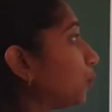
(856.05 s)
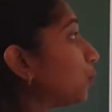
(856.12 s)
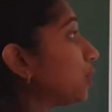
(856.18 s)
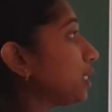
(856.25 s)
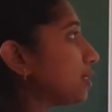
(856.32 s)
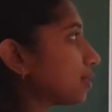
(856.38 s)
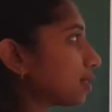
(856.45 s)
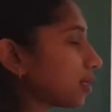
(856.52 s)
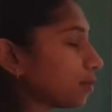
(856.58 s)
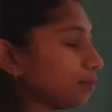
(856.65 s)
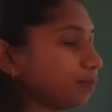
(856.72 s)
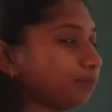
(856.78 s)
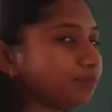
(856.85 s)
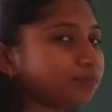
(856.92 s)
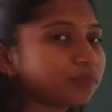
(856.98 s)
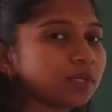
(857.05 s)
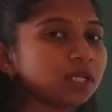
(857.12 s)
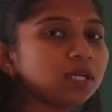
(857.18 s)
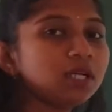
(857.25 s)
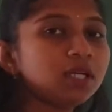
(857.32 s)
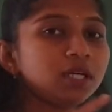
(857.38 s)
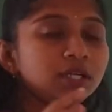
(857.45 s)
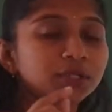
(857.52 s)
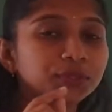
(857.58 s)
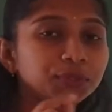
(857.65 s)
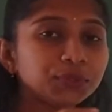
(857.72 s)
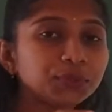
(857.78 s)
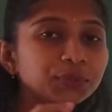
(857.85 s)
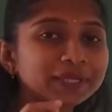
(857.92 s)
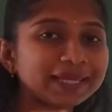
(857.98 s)
2 is the
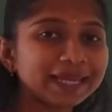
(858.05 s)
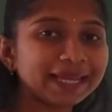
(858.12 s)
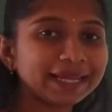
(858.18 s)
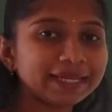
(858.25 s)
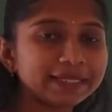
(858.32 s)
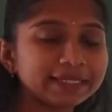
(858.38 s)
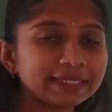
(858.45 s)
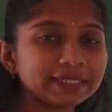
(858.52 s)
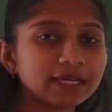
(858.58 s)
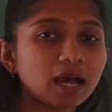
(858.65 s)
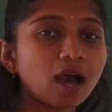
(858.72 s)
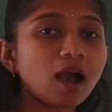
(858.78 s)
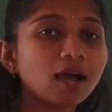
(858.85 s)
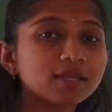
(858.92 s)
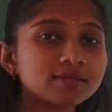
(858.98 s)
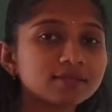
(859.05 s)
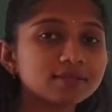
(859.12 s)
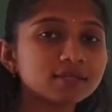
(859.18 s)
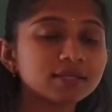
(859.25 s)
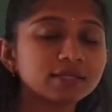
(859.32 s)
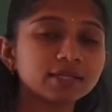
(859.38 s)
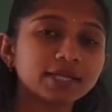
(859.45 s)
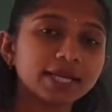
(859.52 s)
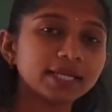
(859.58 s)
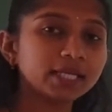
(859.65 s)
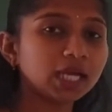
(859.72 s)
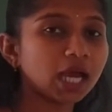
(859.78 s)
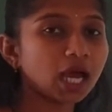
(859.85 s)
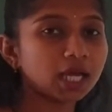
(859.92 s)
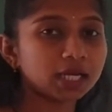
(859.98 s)
to get answer
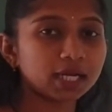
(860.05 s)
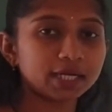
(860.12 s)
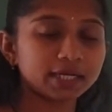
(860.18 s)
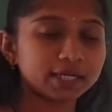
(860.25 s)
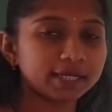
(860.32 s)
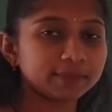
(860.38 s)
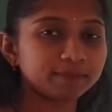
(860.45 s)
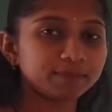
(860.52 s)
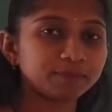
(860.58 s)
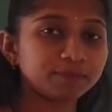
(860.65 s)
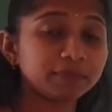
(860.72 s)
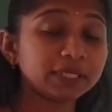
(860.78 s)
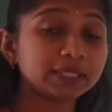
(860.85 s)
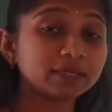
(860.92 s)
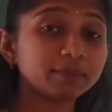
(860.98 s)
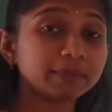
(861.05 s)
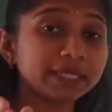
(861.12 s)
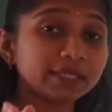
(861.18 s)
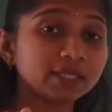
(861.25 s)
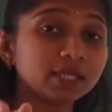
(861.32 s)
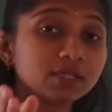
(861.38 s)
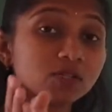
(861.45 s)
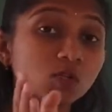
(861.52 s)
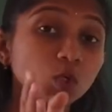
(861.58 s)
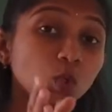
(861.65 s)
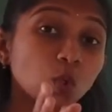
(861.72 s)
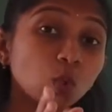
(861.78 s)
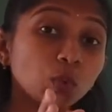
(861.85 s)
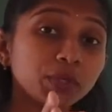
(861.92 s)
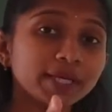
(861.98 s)
10 or 100. But greatest
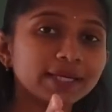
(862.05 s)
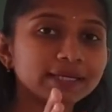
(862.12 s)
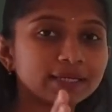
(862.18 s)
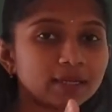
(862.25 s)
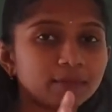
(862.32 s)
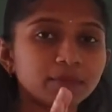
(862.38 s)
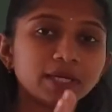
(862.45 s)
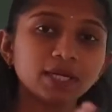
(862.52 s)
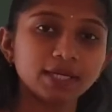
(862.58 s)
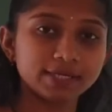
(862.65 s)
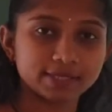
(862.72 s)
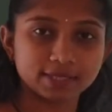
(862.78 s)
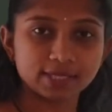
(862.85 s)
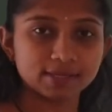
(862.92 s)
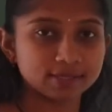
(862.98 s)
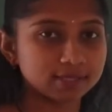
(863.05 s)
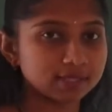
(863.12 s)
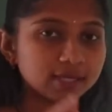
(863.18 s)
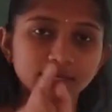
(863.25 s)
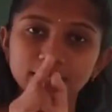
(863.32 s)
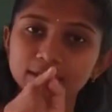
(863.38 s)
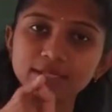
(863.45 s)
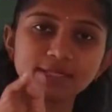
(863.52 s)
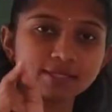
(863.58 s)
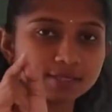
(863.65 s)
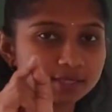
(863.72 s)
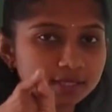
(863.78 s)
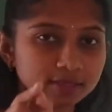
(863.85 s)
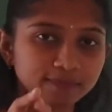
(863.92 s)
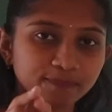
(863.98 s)
lower number. Let's consider that
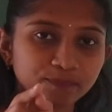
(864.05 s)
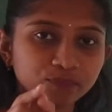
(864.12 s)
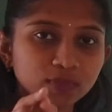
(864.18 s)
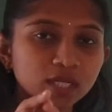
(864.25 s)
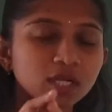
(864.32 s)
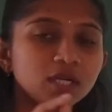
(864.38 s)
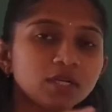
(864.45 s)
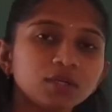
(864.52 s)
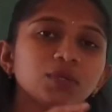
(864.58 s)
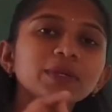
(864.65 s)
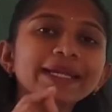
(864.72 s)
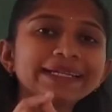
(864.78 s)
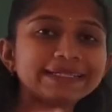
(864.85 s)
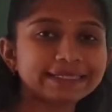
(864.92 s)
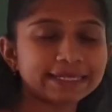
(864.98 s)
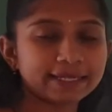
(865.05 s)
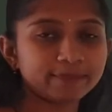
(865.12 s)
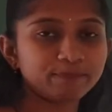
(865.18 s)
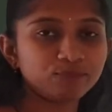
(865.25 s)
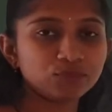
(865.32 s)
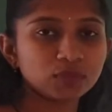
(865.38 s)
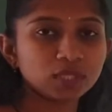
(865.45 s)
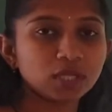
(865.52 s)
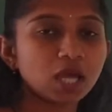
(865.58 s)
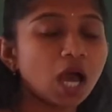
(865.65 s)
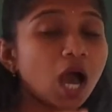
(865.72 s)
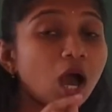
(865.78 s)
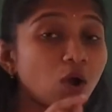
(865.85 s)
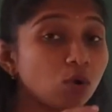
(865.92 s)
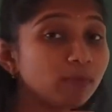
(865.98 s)
is 10. To get 10,
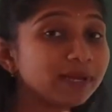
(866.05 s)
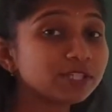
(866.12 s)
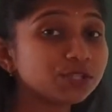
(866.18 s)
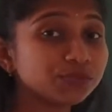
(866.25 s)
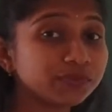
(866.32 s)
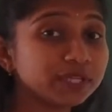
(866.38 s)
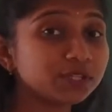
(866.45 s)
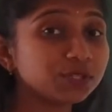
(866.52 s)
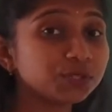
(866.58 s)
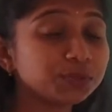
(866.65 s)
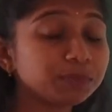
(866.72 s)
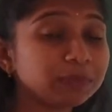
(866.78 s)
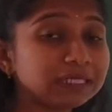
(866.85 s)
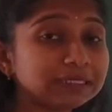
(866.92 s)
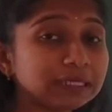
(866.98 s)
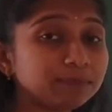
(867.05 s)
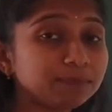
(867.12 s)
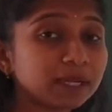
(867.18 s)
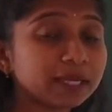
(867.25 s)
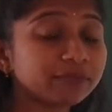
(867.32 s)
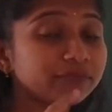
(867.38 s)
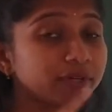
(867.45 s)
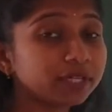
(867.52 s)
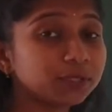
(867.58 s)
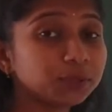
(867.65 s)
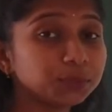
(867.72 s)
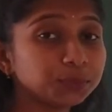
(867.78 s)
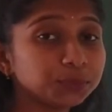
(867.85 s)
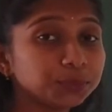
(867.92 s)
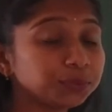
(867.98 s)
how much we should multiply for
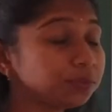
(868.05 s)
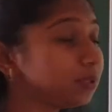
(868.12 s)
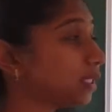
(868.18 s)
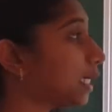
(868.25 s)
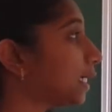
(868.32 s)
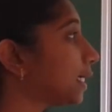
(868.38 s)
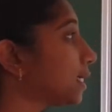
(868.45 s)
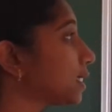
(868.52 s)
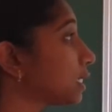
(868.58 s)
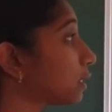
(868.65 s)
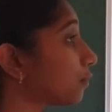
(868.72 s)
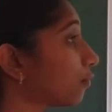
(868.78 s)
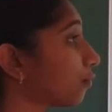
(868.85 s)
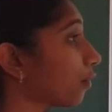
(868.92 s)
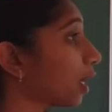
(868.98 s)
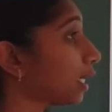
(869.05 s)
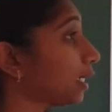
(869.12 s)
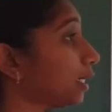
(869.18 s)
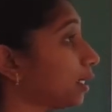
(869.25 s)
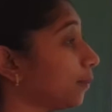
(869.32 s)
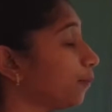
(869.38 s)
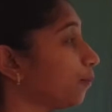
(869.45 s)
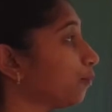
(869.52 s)
2? That is 5.